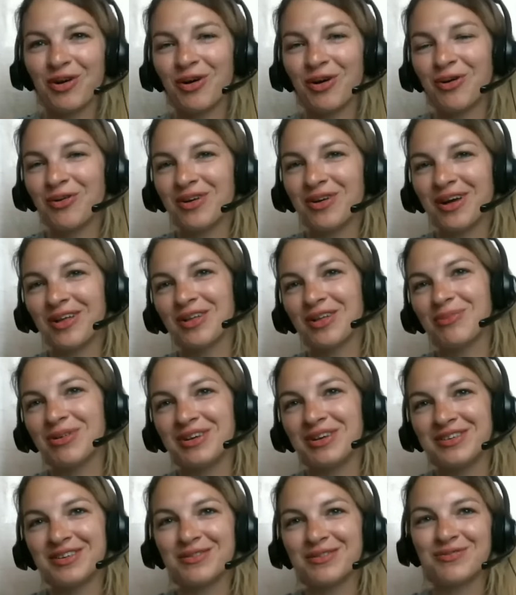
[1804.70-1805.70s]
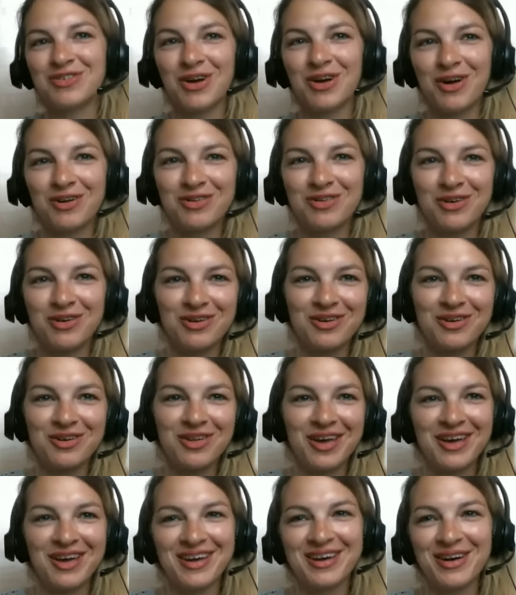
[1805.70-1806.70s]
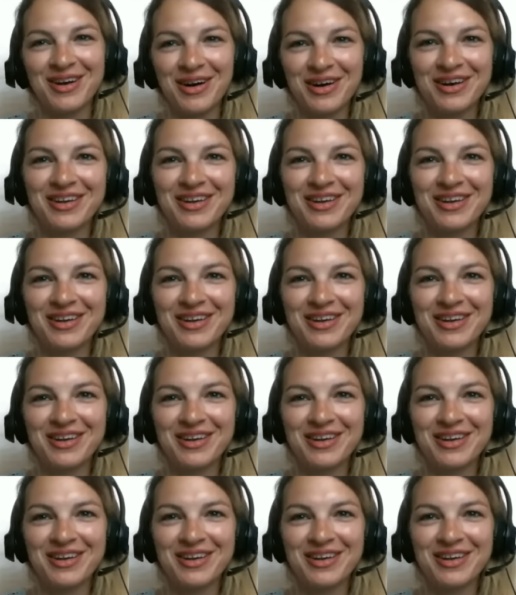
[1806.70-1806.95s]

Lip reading: own element of doctor, like good,